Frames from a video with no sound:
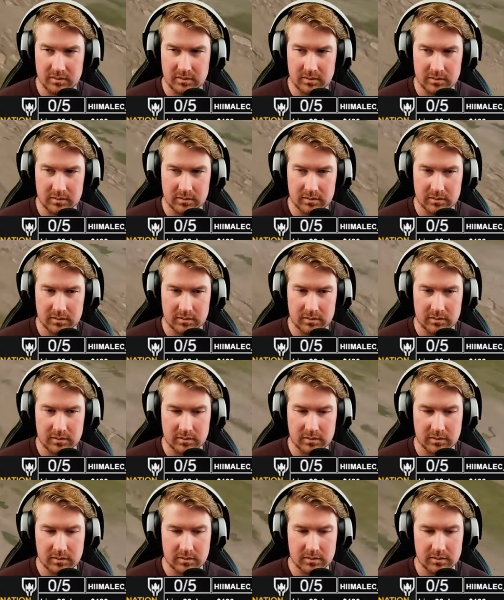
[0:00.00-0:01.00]

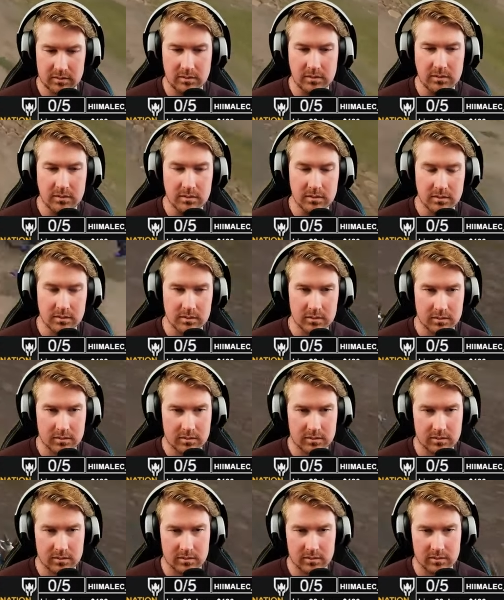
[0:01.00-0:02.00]

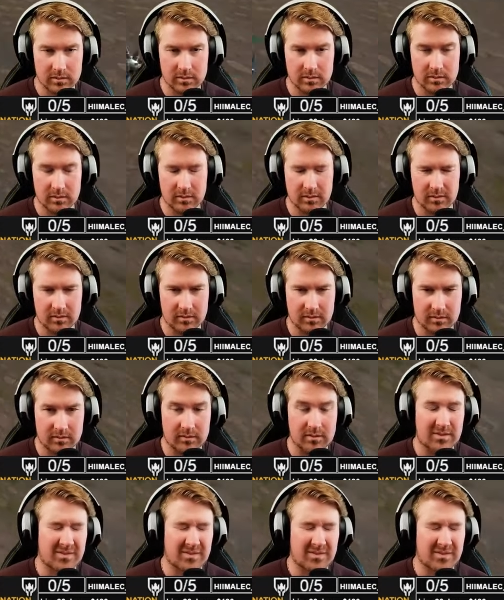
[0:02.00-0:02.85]
[no speech]